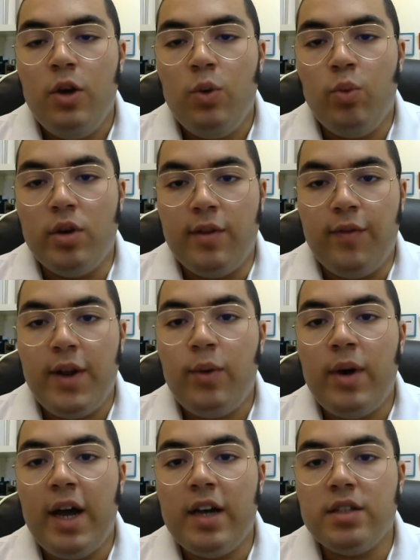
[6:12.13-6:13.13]
where the
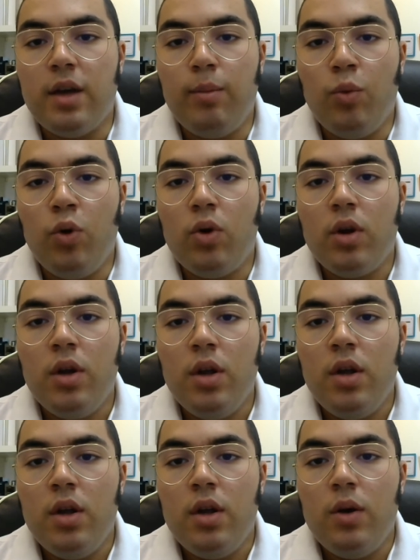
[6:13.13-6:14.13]
flower has a more
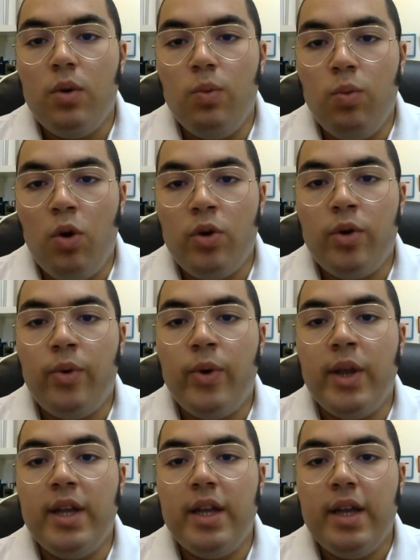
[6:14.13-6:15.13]

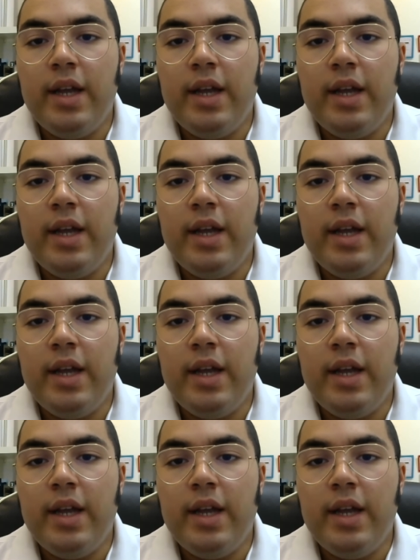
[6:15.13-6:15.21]
watery,